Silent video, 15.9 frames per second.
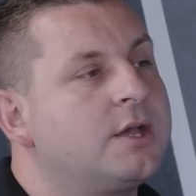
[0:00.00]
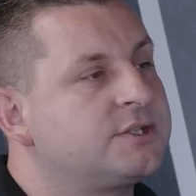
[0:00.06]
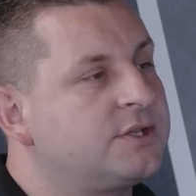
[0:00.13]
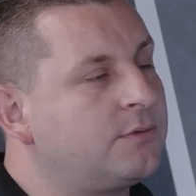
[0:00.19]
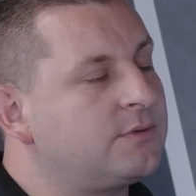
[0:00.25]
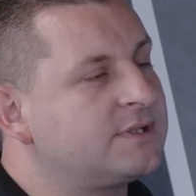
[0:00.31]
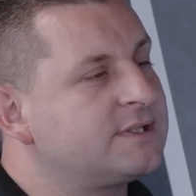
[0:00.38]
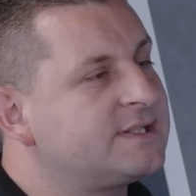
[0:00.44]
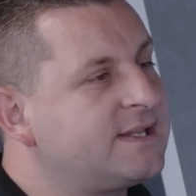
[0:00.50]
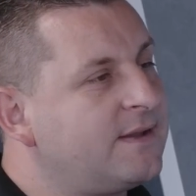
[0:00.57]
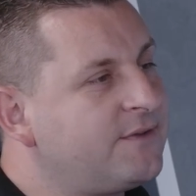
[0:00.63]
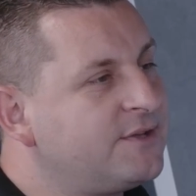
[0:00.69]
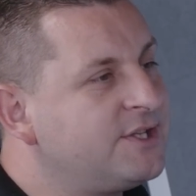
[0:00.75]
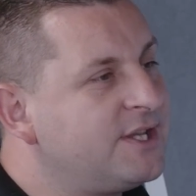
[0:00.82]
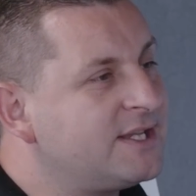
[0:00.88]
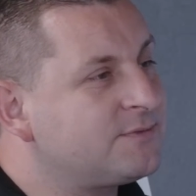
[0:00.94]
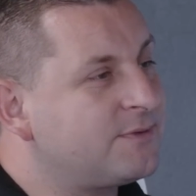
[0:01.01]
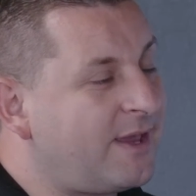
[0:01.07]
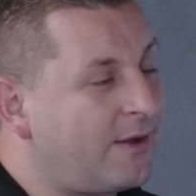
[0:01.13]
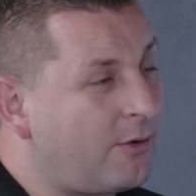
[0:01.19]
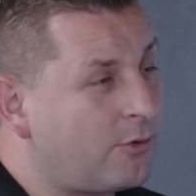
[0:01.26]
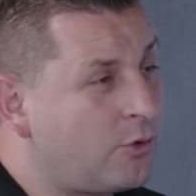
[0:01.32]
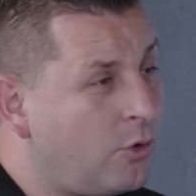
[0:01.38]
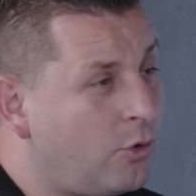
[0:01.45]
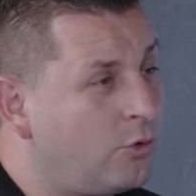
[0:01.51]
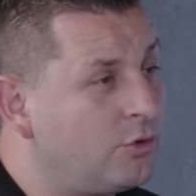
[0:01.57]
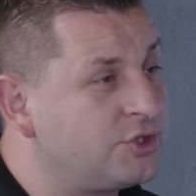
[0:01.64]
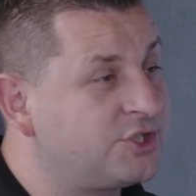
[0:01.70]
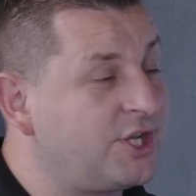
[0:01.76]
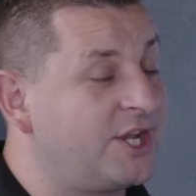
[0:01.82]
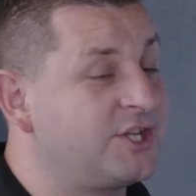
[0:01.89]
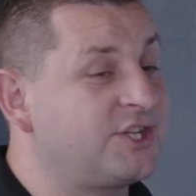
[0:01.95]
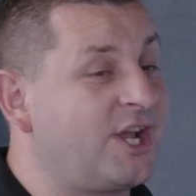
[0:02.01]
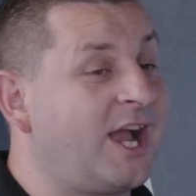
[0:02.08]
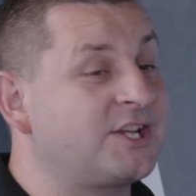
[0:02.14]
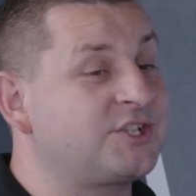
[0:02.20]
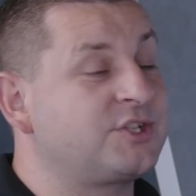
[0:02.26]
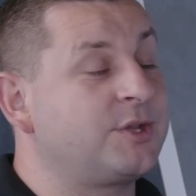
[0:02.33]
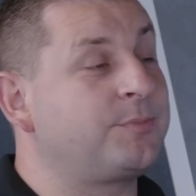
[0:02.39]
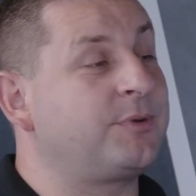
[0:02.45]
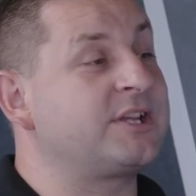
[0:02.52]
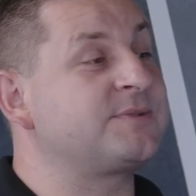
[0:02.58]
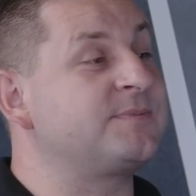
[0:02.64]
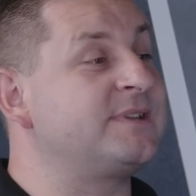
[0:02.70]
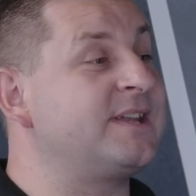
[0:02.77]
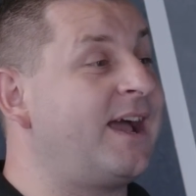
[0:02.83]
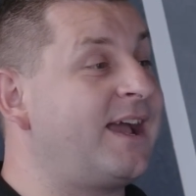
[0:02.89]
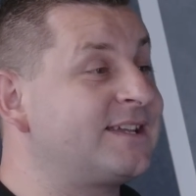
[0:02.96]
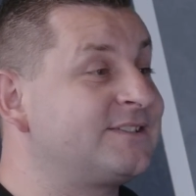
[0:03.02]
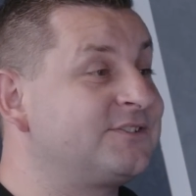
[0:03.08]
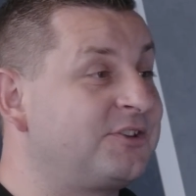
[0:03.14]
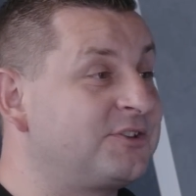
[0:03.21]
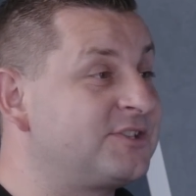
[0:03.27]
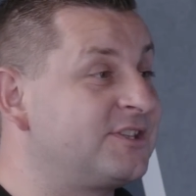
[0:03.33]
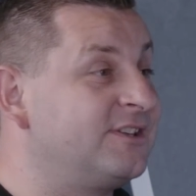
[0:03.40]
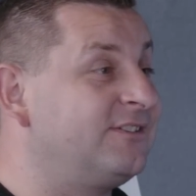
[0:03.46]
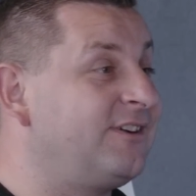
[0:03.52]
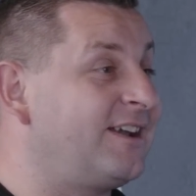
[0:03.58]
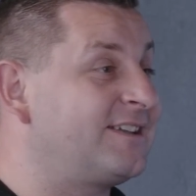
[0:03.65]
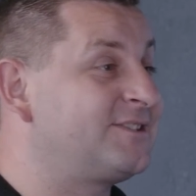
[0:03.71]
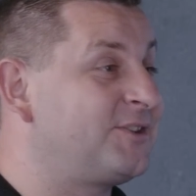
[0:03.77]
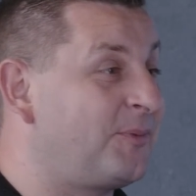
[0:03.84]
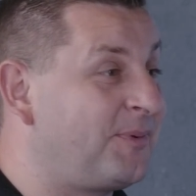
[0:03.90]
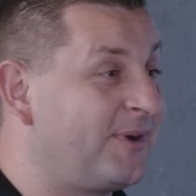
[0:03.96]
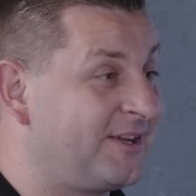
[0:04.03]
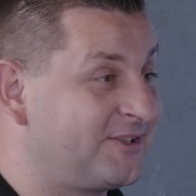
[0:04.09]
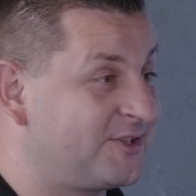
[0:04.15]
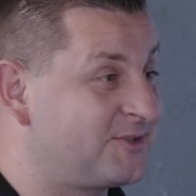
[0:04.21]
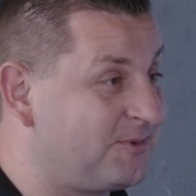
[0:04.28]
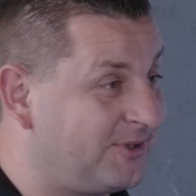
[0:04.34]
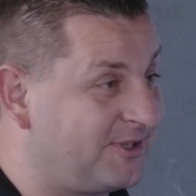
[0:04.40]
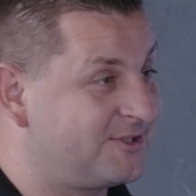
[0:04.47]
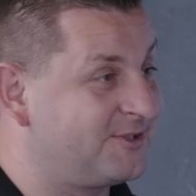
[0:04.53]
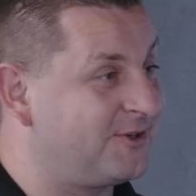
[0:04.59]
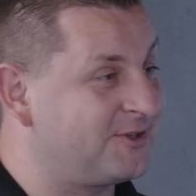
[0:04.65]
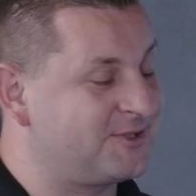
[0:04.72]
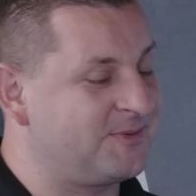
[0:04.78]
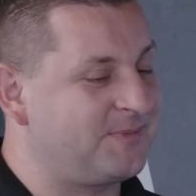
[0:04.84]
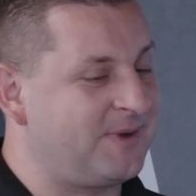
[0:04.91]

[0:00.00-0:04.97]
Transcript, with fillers: So seven years without a coolant change actually brings me nicely onto the last topic I just want to talk to you